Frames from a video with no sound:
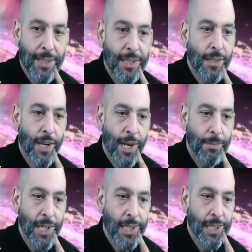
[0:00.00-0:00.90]
this
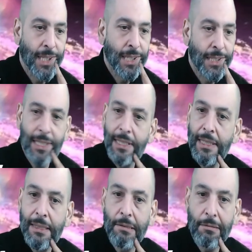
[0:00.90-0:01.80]
comic just
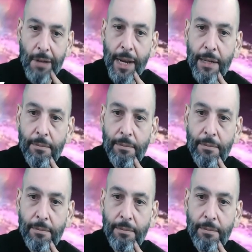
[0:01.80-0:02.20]
isn't right.